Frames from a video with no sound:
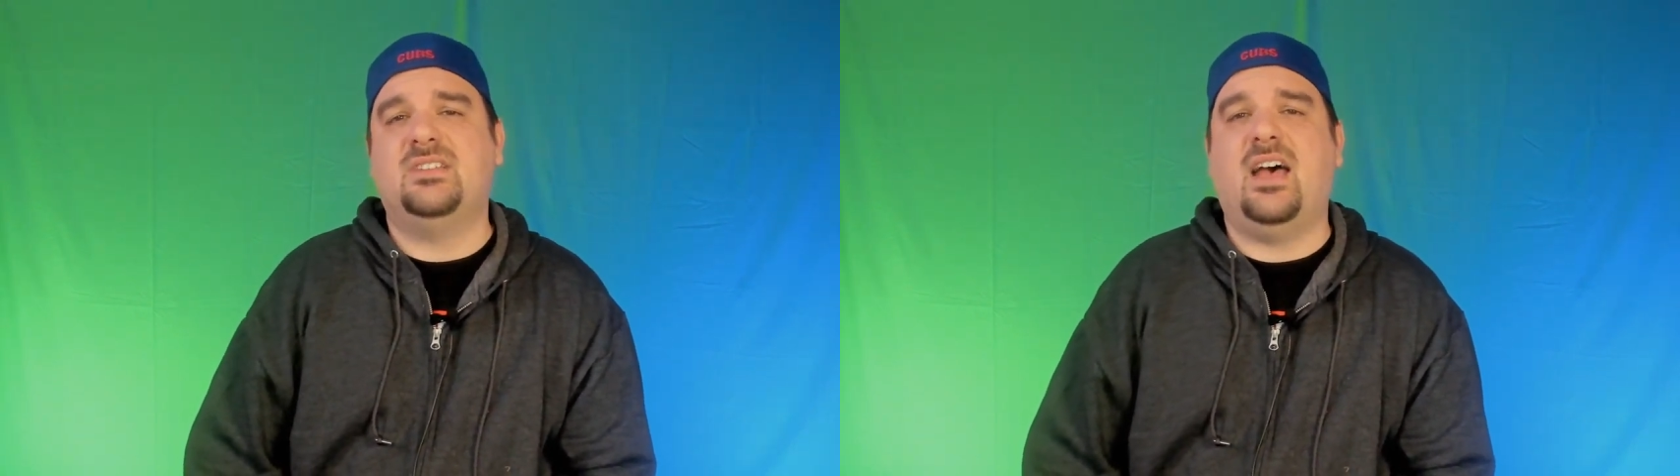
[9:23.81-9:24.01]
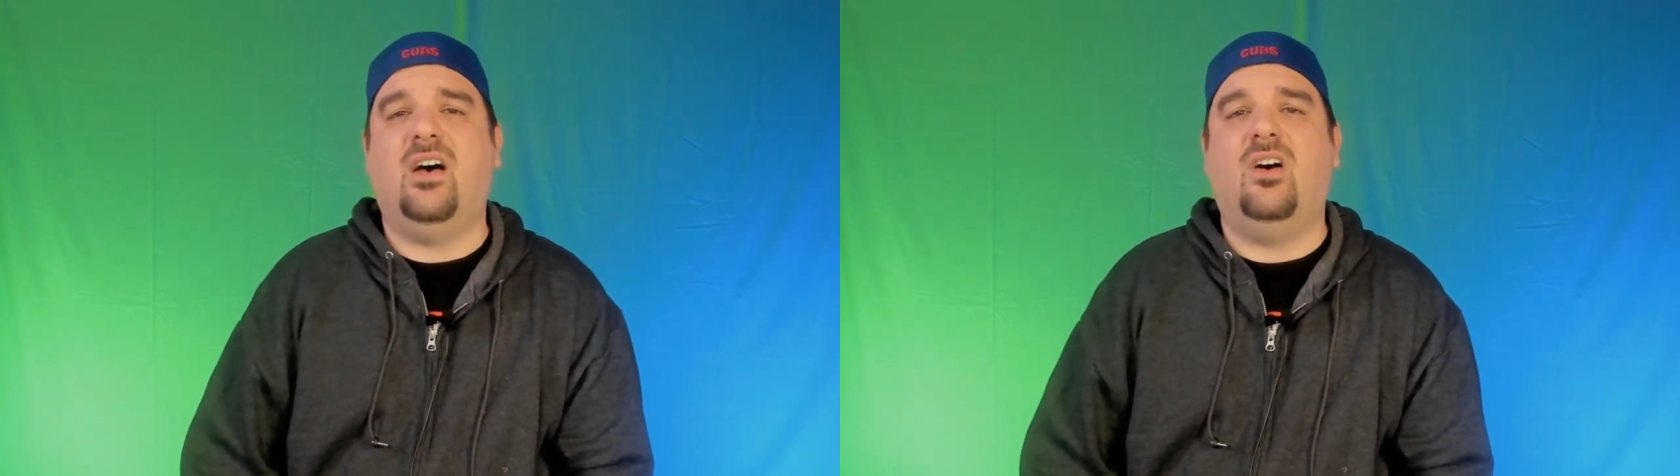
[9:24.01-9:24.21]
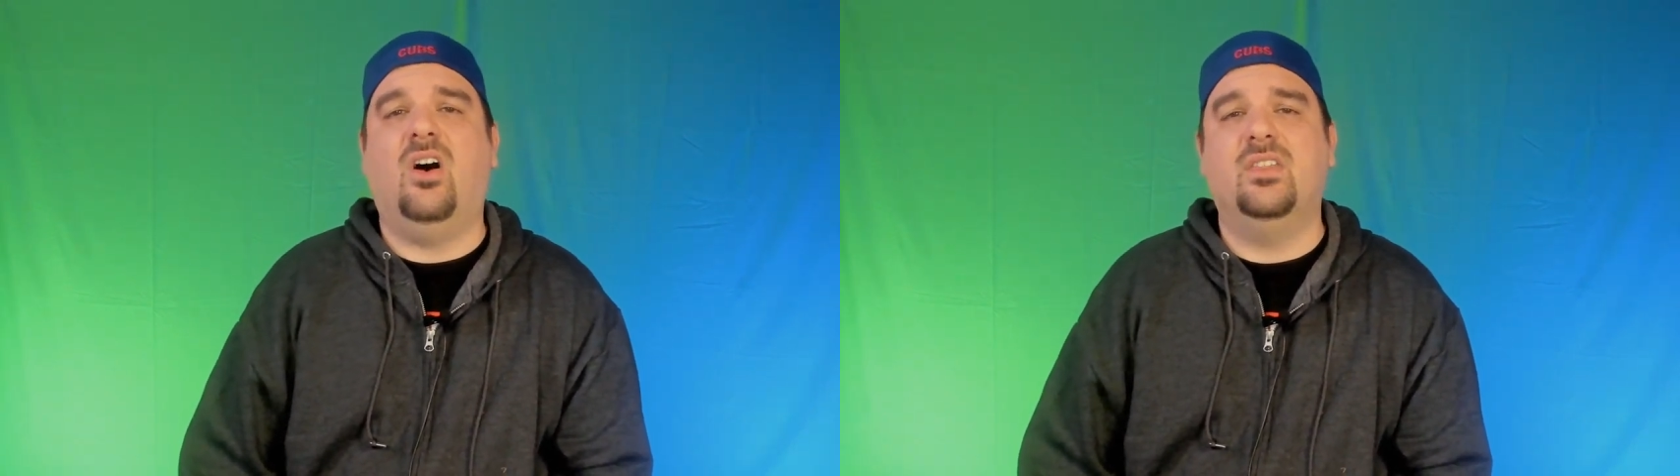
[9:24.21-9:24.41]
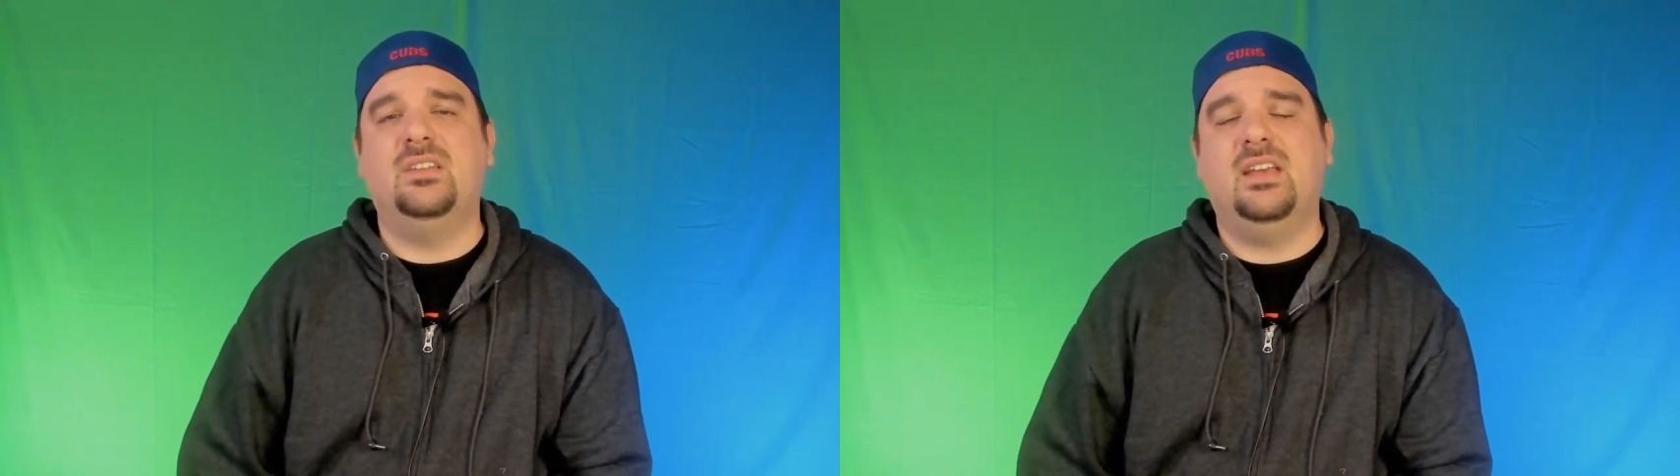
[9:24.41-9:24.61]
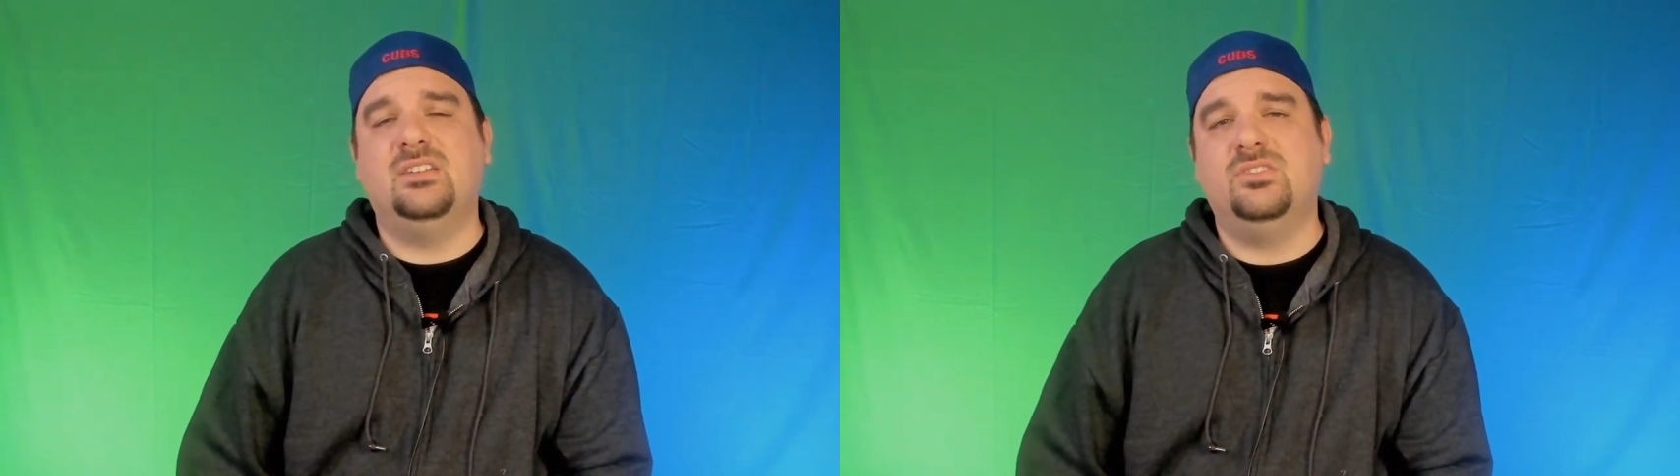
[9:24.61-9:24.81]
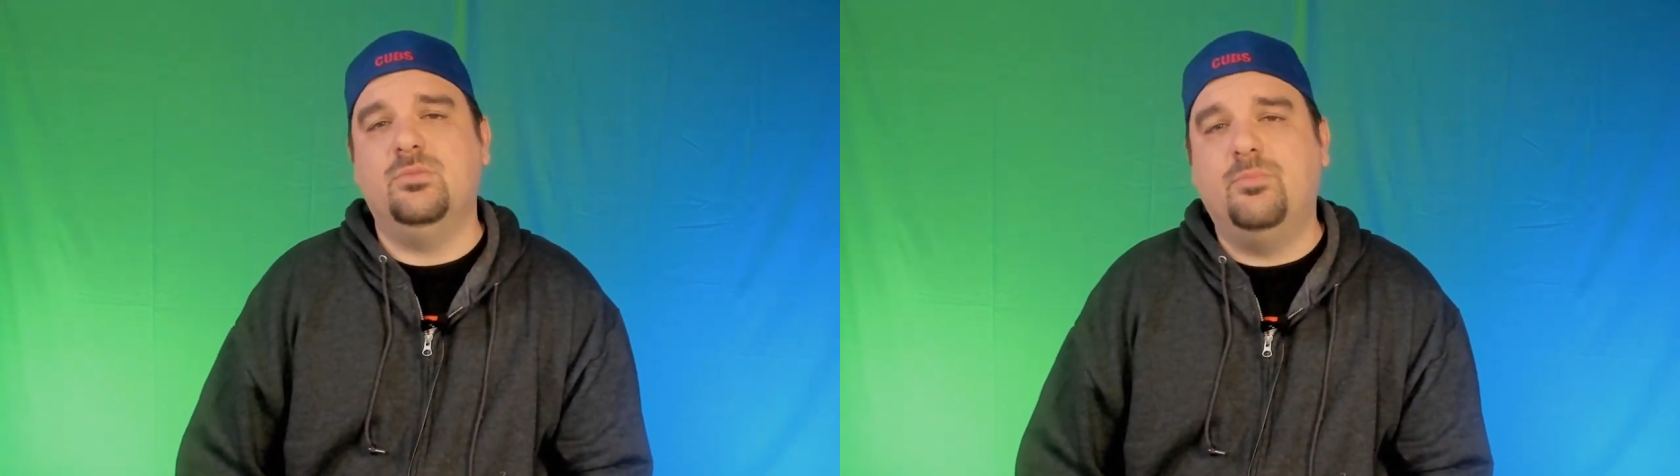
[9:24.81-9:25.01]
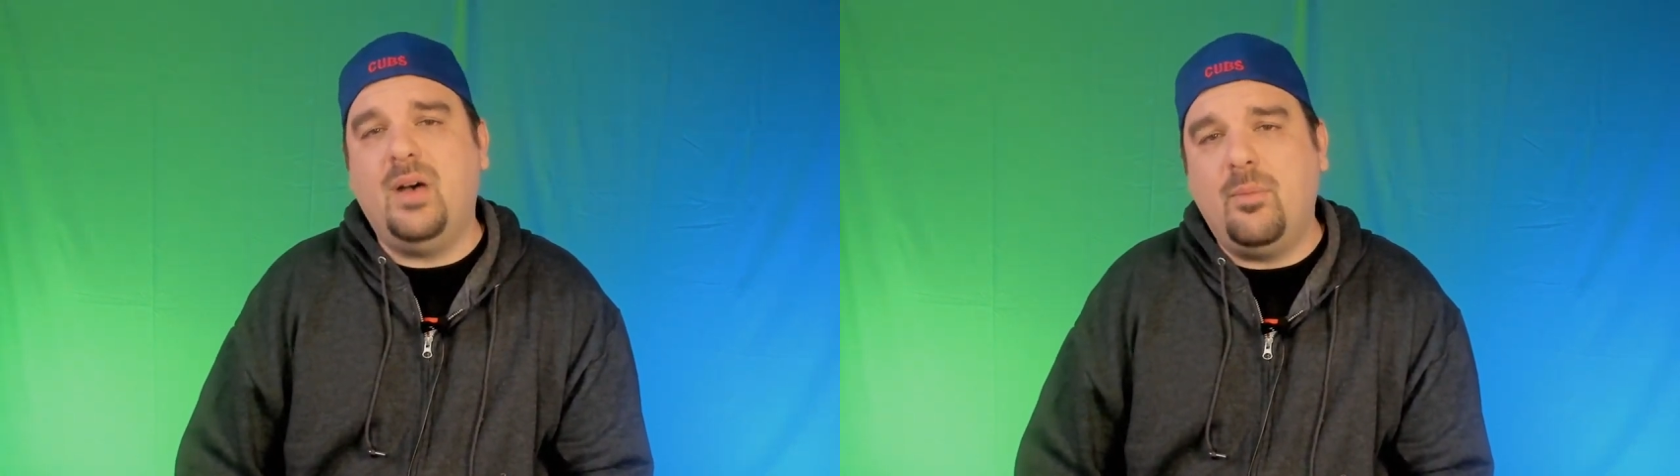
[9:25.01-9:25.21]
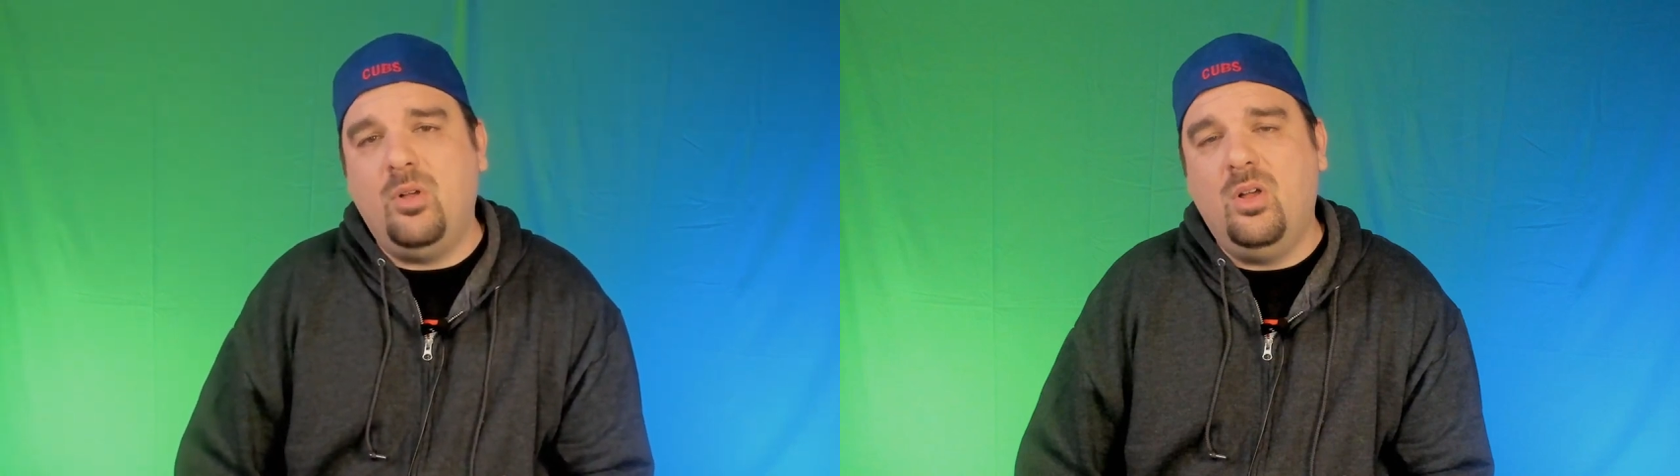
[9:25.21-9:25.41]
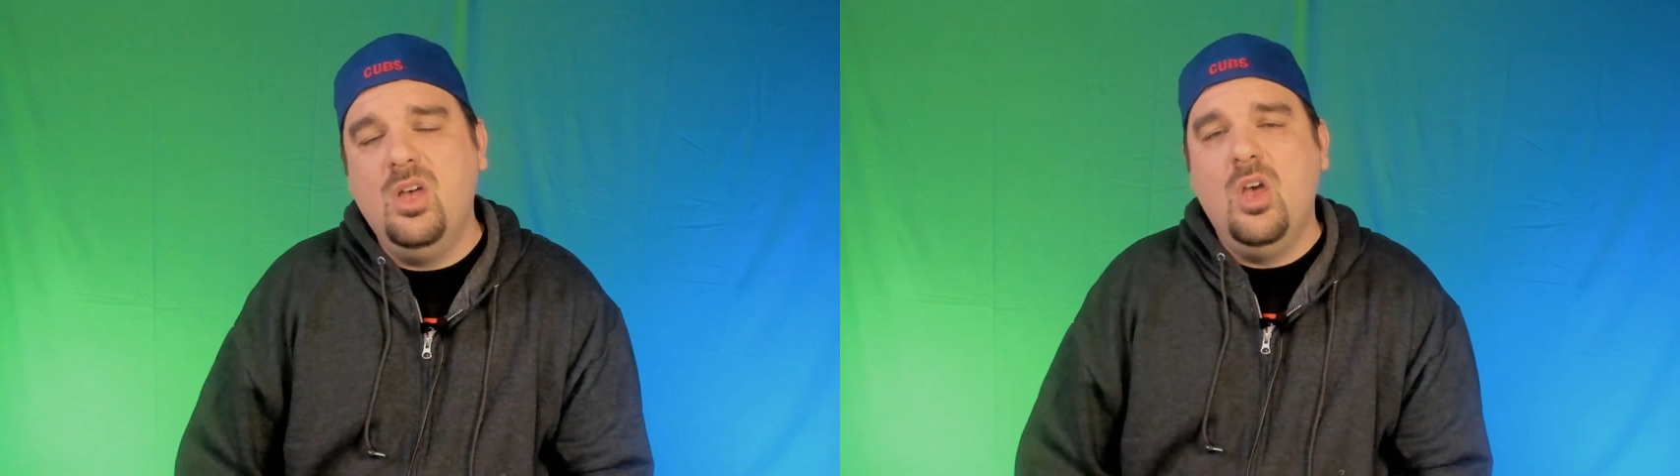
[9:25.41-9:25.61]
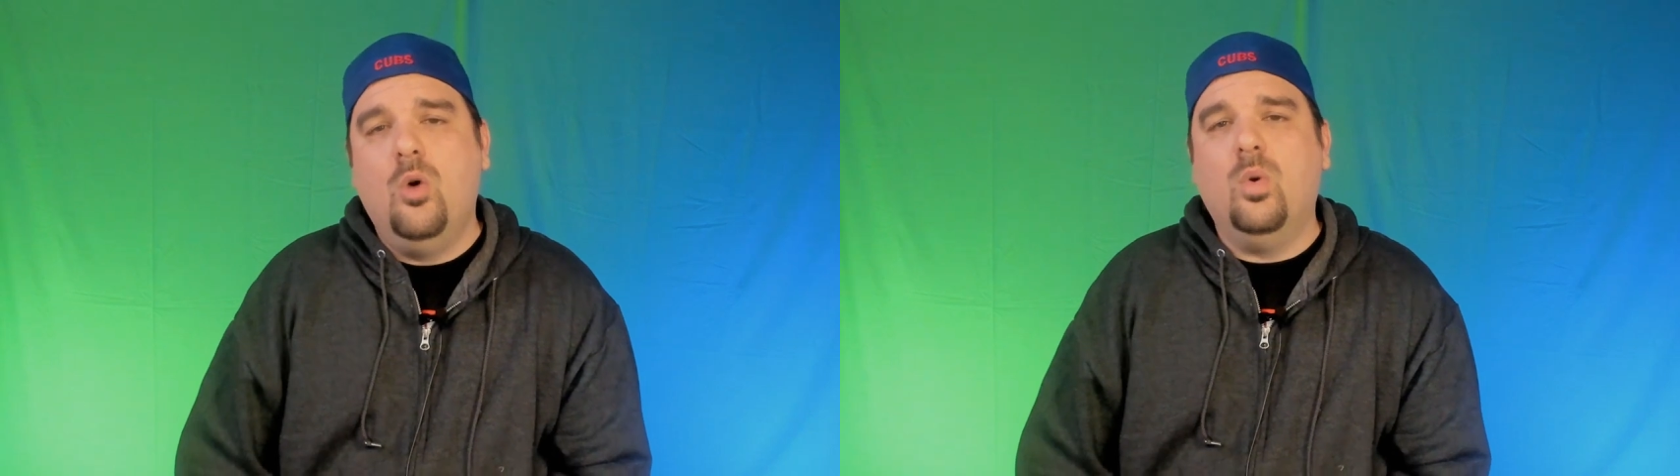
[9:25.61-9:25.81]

style on the day two bubble,